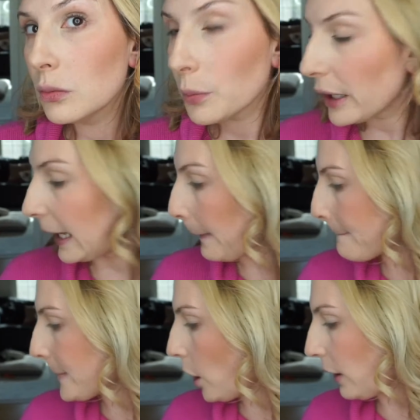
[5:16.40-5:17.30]
Pretty.
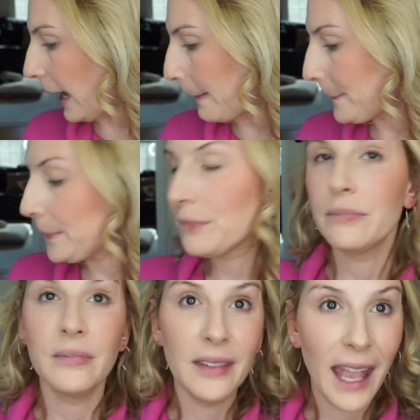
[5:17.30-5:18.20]
Okay,
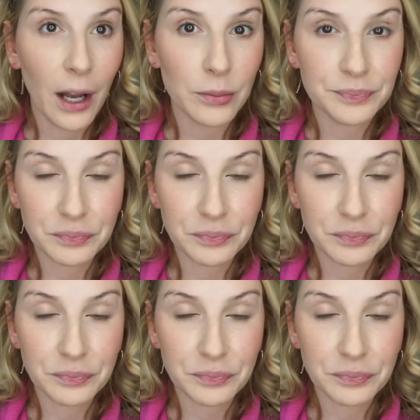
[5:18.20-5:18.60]
now